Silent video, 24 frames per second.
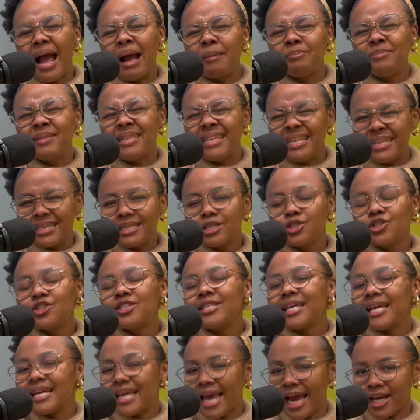needed to
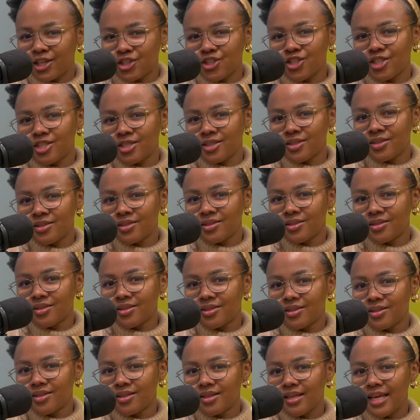take action.
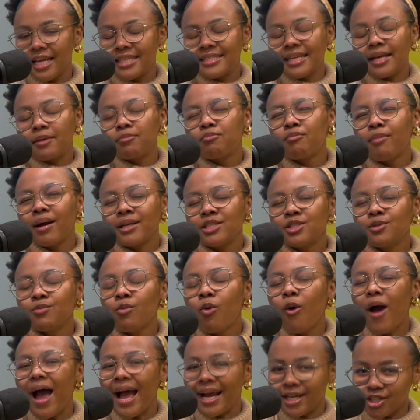It's like much
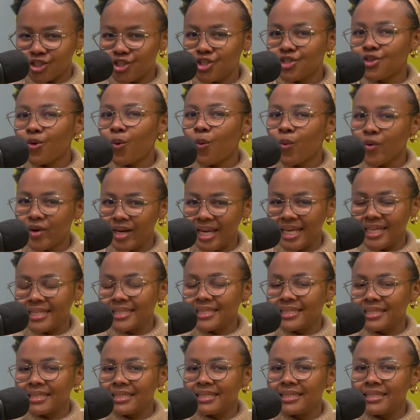more action
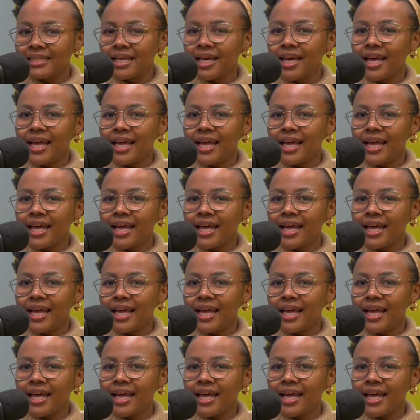oriented.